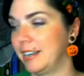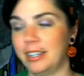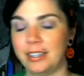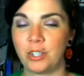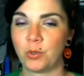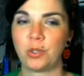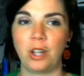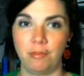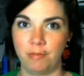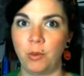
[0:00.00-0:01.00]
this was
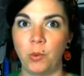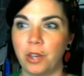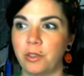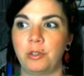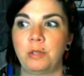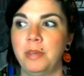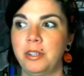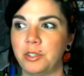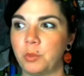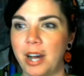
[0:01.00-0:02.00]
one of those
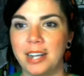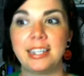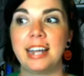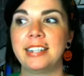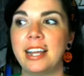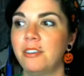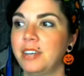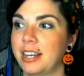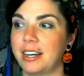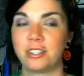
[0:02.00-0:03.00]
builds where I sat down
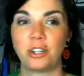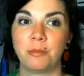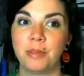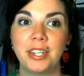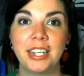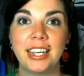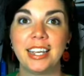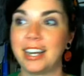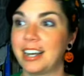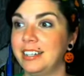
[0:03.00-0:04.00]
and I started building it
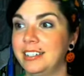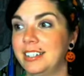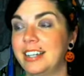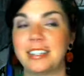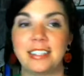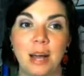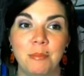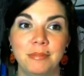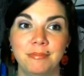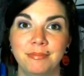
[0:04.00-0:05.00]
and I did not stop.
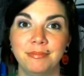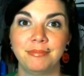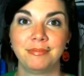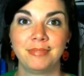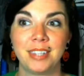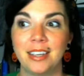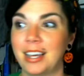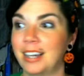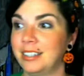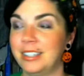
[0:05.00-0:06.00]

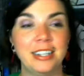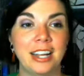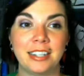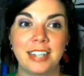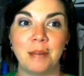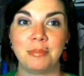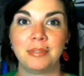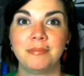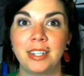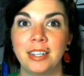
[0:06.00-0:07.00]
Did not stop.
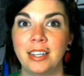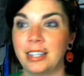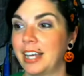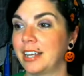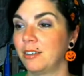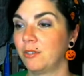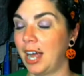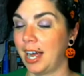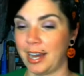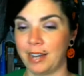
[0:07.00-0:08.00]
Like,
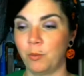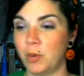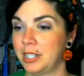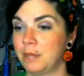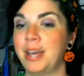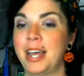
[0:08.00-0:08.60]
I went to bed